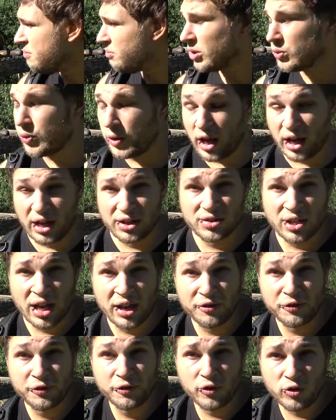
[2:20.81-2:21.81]
But we also
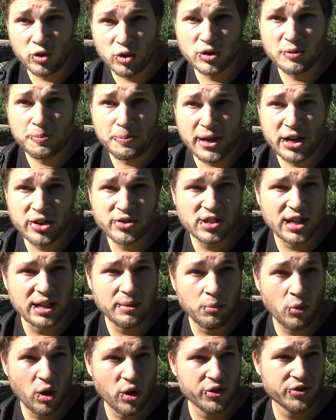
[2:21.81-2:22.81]
have
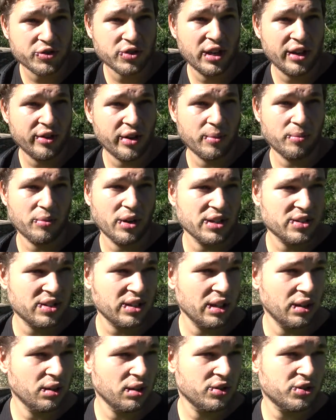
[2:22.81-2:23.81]
fruit-piercing moths here in
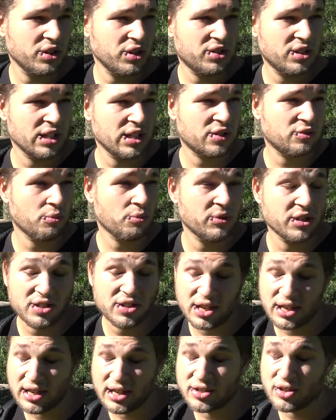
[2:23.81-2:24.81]
Brazil, such as from the
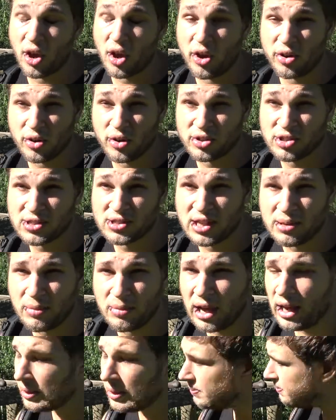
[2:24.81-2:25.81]
genus
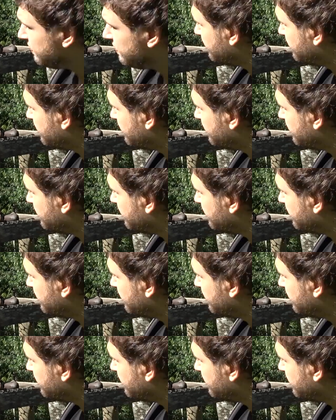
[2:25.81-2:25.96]
Eudocima.